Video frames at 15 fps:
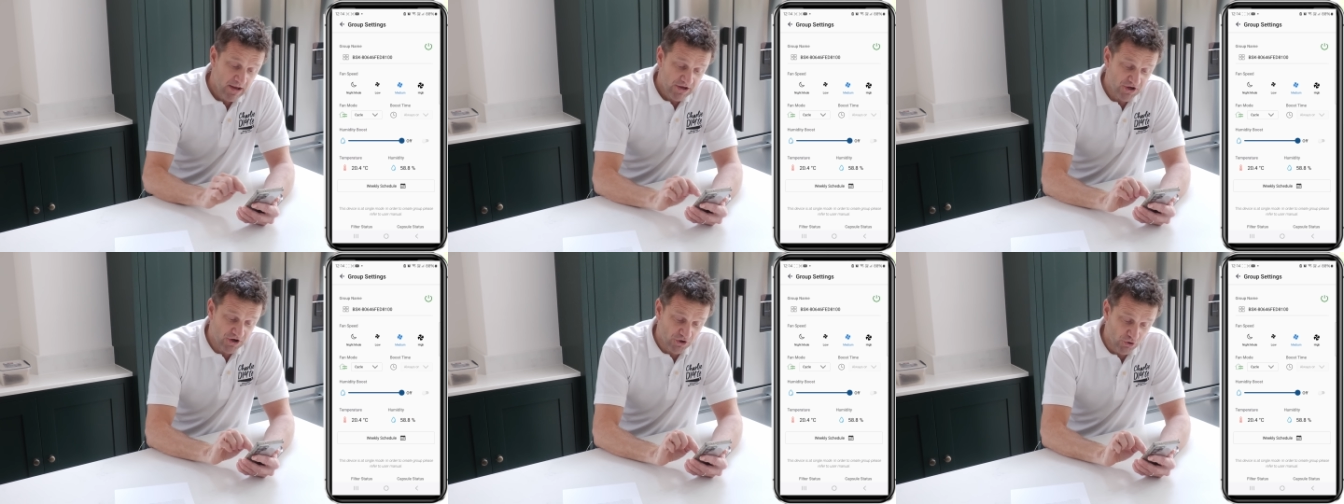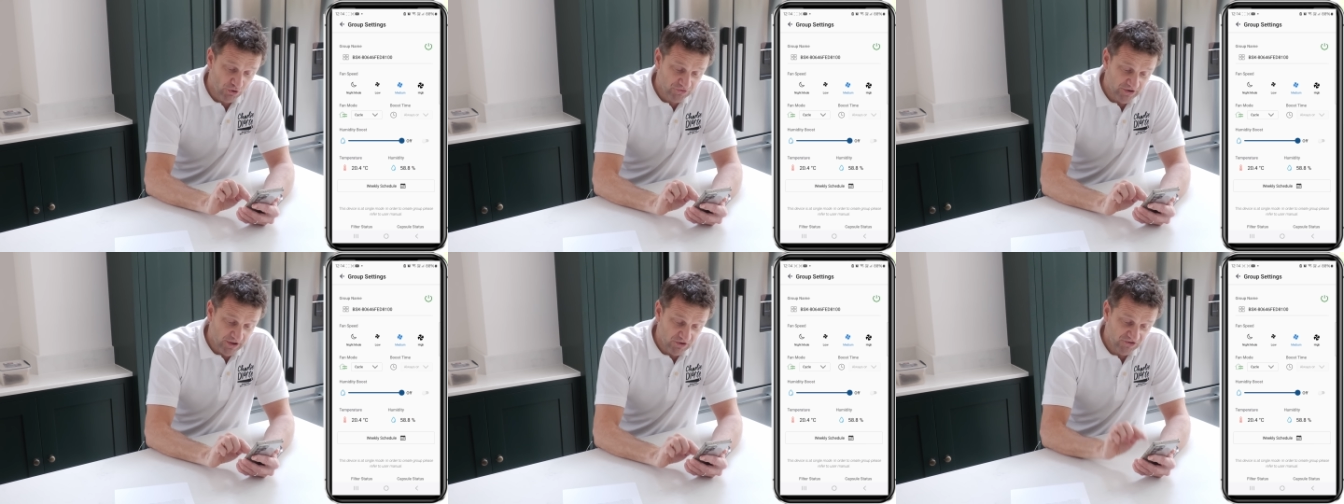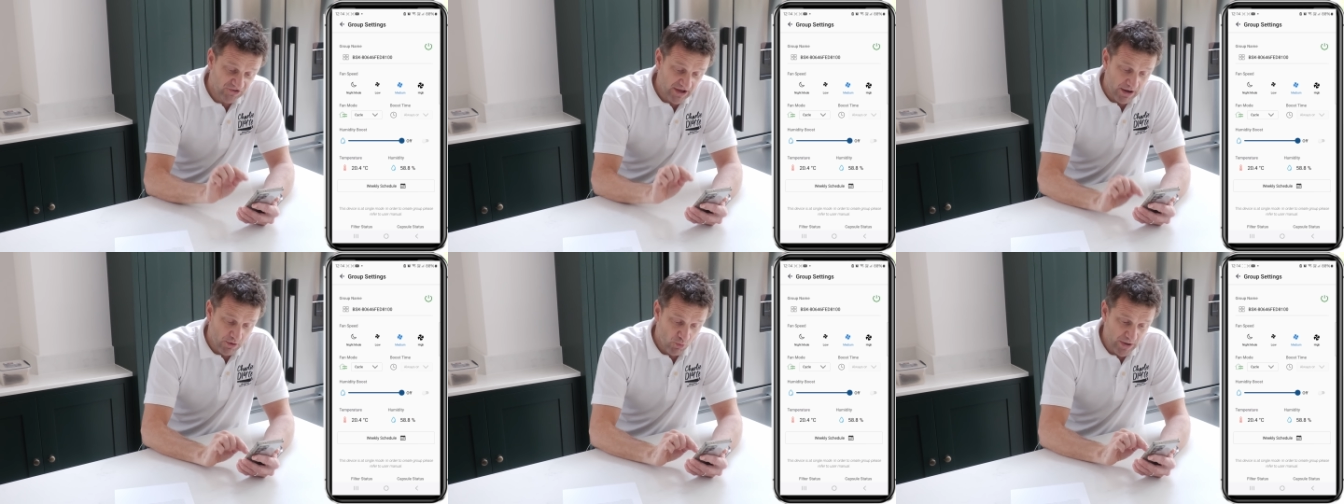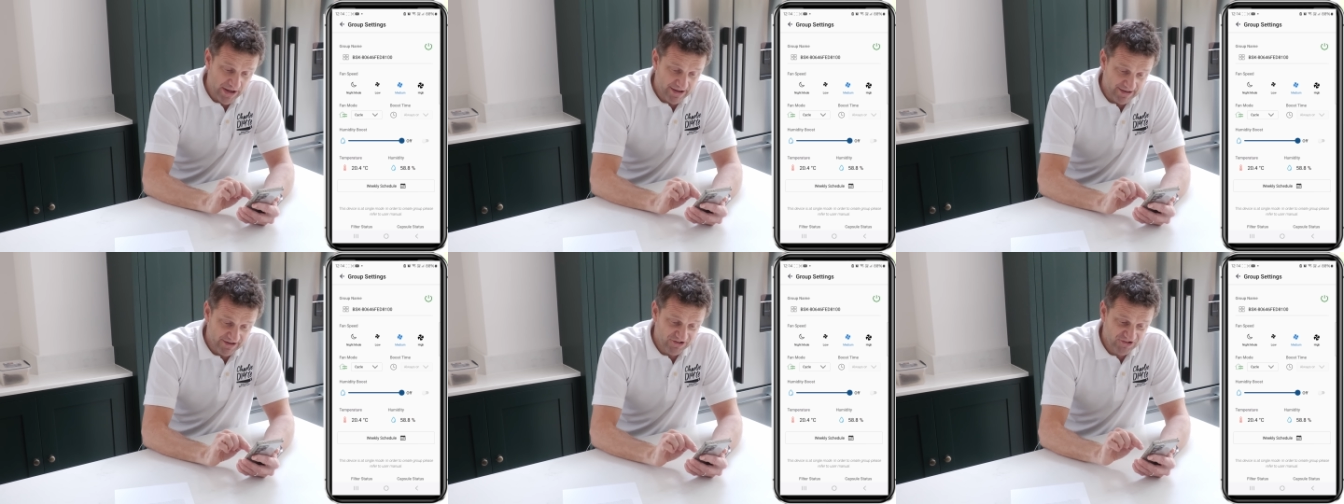You can also set
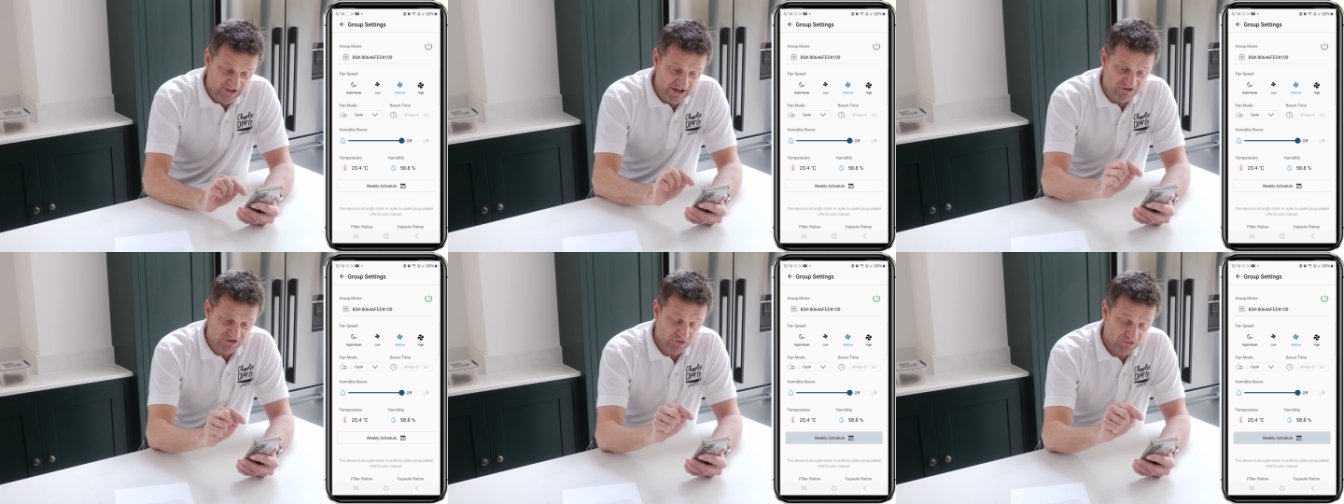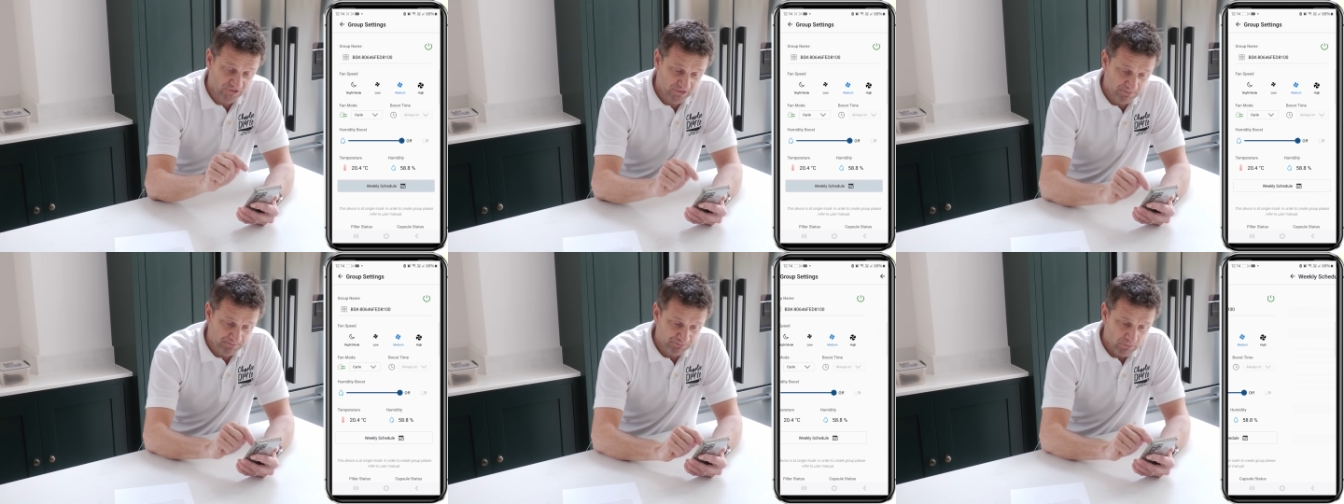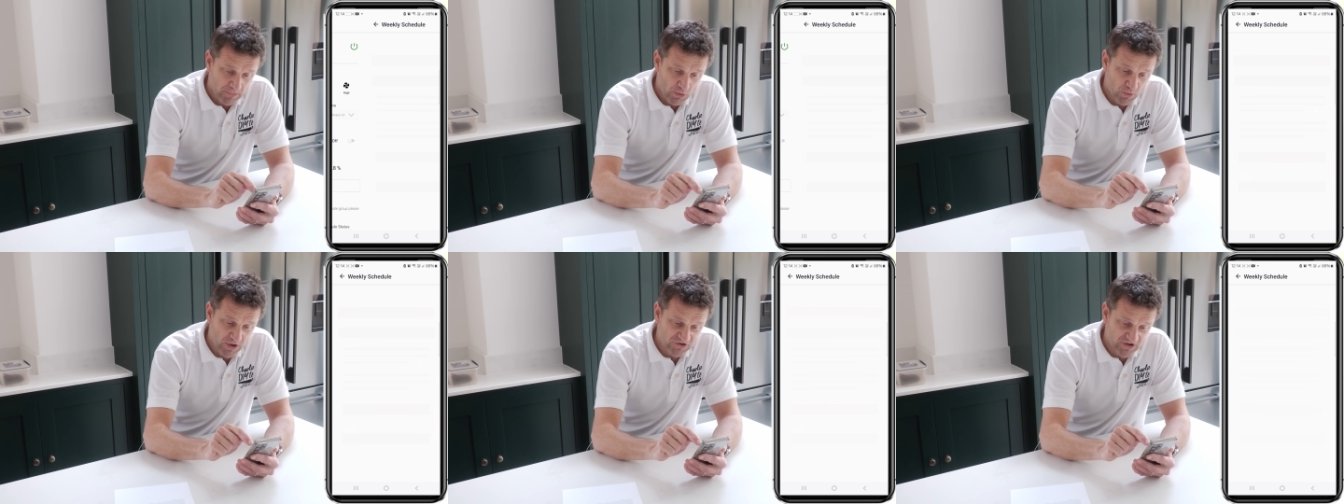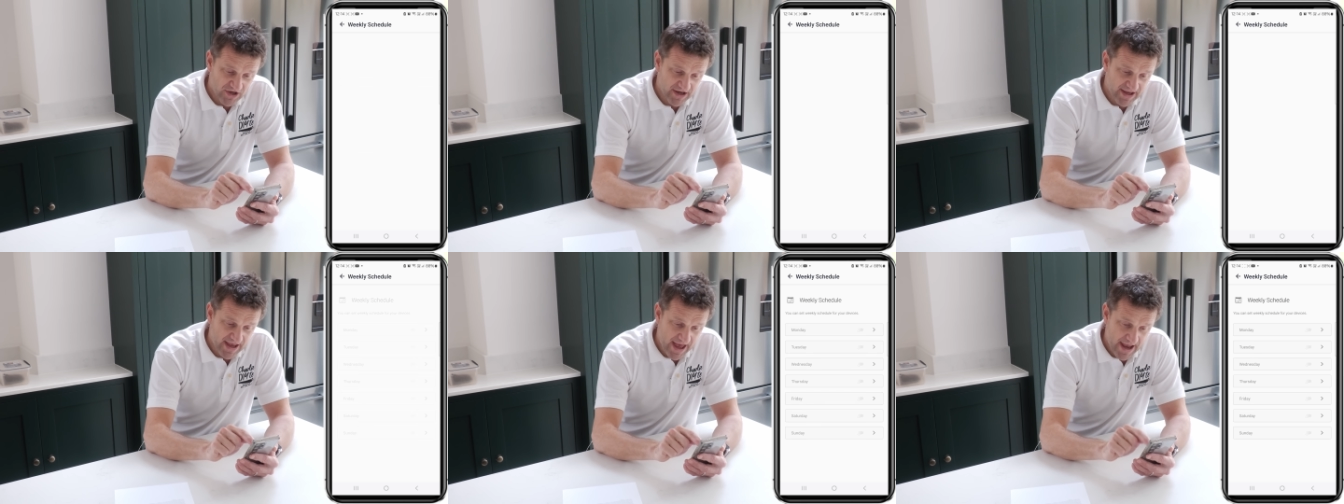weekly schedules, which
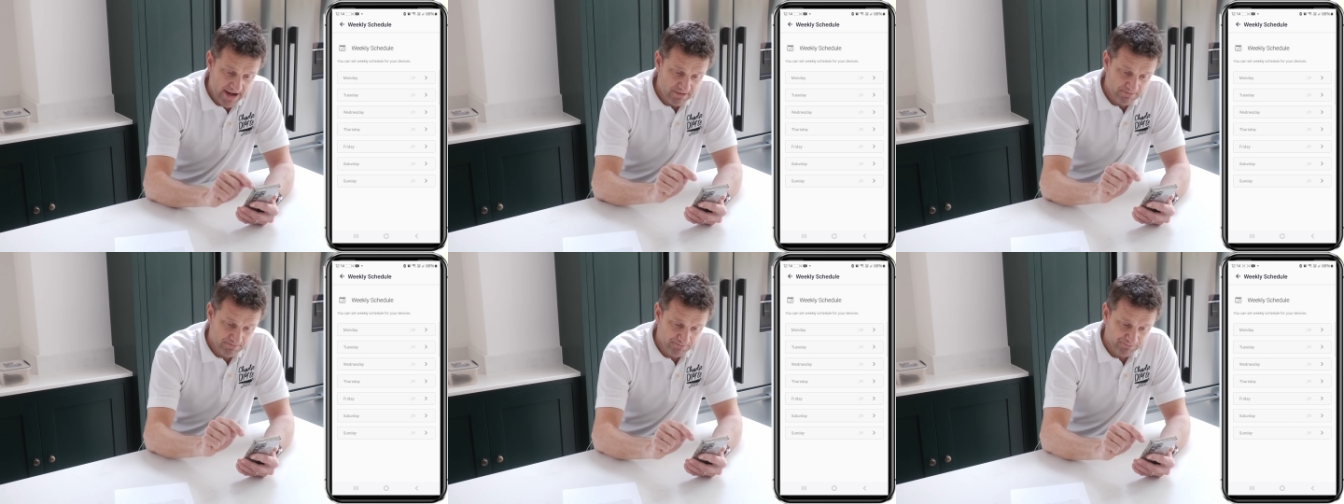again,